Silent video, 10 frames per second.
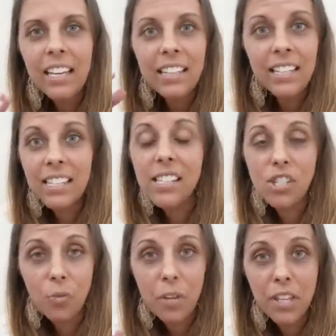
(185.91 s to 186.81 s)
the
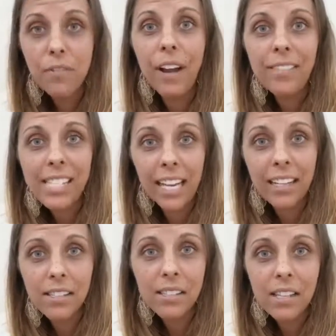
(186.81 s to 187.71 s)
decision within 5
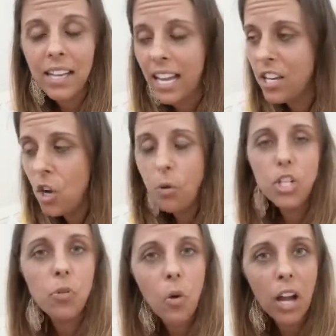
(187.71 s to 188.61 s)
seconds and know what
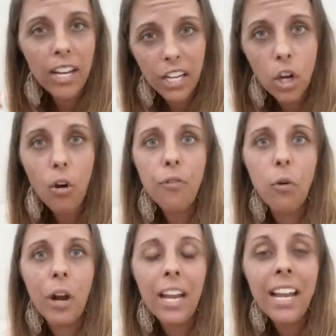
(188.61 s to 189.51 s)
you want and go
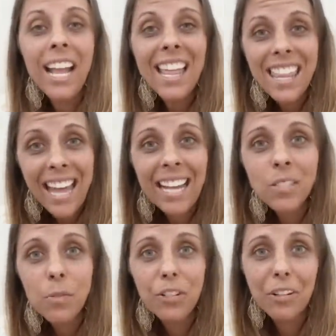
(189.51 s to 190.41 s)
for it,
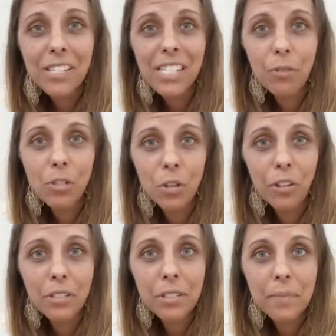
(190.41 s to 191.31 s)
that's when you're going to see
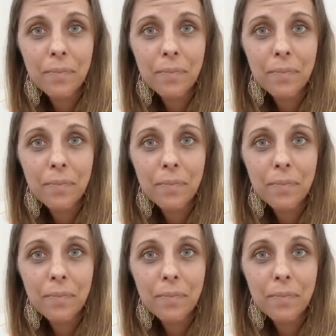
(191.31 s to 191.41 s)
results.